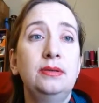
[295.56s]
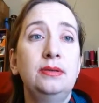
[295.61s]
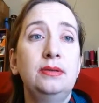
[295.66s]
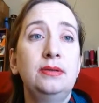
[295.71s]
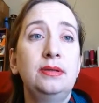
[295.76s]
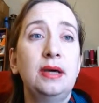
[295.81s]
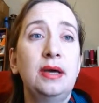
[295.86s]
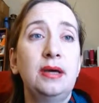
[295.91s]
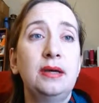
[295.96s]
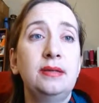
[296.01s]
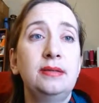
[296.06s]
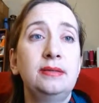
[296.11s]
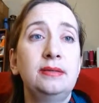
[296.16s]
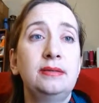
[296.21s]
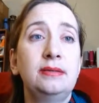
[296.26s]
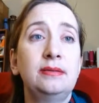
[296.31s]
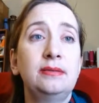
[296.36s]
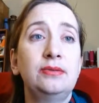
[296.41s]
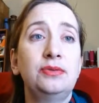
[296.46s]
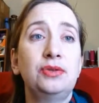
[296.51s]

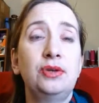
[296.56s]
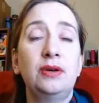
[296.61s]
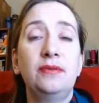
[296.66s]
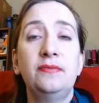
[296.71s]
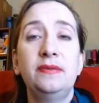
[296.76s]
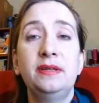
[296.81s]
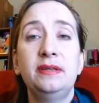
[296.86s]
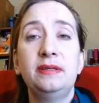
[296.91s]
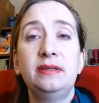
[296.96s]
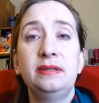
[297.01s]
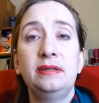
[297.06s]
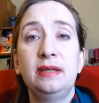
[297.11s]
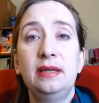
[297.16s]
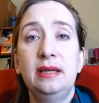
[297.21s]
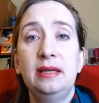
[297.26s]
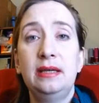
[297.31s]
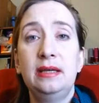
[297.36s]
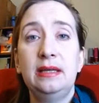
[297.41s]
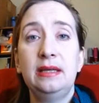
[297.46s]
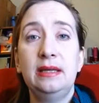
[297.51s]
does service
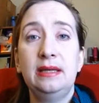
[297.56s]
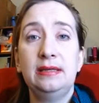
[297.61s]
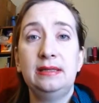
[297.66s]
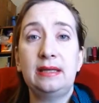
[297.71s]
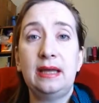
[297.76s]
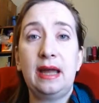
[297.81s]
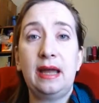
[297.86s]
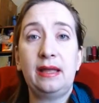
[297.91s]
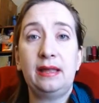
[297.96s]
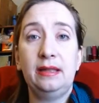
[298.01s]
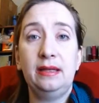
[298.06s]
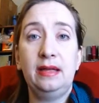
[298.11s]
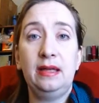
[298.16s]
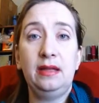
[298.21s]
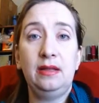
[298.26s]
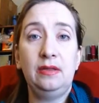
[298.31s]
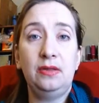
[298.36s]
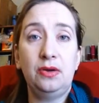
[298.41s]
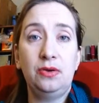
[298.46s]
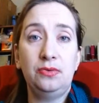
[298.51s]
in
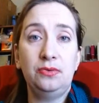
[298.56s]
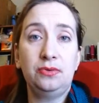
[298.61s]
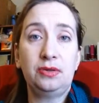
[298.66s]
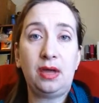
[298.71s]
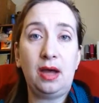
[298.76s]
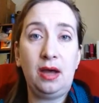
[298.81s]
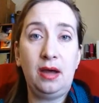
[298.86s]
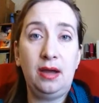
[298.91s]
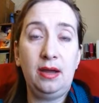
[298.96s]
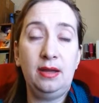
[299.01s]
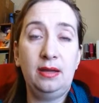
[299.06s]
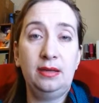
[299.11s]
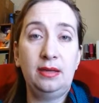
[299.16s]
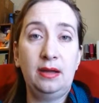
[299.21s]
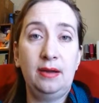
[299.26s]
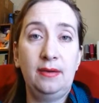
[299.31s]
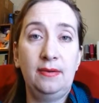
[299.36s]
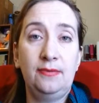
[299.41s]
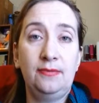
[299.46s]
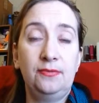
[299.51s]
exactly those kind
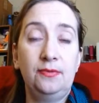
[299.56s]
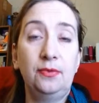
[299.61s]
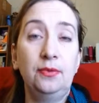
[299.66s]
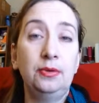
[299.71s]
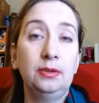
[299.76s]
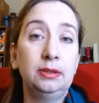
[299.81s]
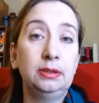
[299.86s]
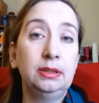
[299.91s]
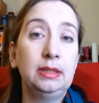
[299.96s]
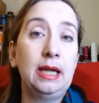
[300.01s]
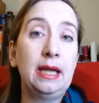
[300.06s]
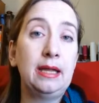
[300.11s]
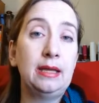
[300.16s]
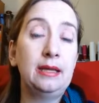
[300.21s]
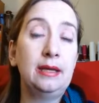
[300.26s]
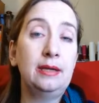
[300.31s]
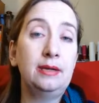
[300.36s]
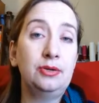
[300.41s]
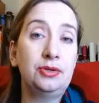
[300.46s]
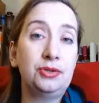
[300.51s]
of rural
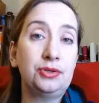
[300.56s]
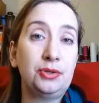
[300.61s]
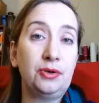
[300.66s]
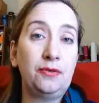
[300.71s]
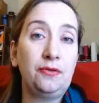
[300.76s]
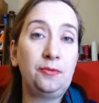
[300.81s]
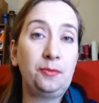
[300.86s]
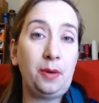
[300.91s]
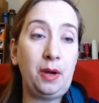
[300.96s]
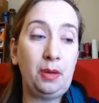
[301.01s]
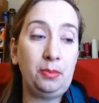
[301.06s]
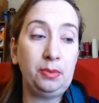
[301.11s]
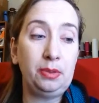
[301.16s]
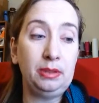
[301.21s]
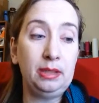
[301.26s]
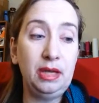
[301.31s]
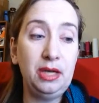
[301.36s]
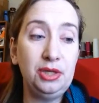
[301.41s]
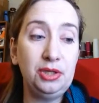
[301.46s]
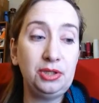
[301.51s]
and underserved
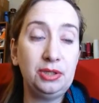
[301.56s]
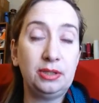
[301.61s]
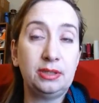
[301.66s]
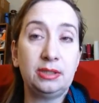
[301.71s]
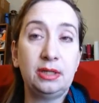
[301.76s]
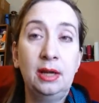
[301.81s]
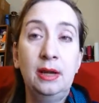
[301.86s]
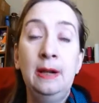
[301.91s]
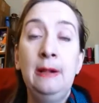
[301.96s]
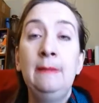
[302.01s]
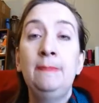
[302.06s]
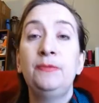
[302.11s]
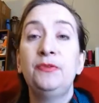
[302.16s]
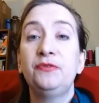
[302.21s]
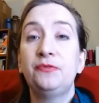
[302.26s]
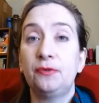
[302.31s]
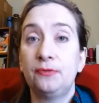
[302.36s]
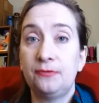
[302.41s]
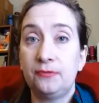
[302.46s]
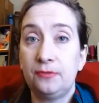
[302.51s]
populations
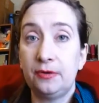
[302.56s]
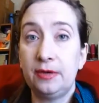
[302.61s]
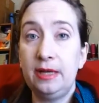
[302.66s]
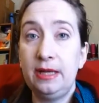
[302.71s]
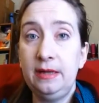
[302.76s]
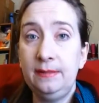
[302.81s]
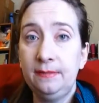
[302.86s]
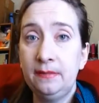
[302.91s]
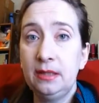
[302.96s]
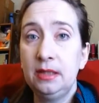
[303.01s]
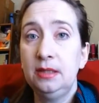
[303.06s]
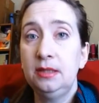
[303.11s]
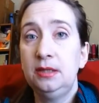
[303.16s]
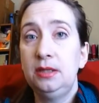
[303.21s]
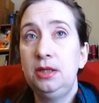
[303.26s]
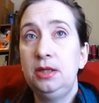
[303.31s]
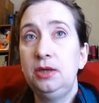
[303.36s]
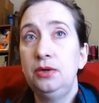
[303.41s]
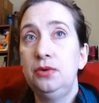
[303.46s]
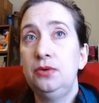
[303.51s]
for free.
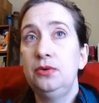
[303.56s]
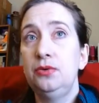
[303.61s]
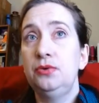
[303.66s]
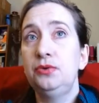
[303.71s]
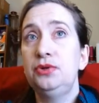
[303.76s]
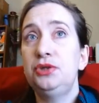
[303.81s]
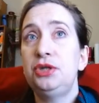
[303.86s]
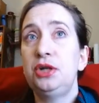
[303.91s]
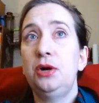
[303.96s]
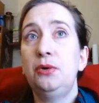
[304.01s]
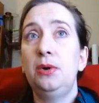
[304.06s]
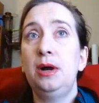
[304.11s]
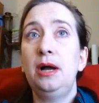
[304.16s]
You show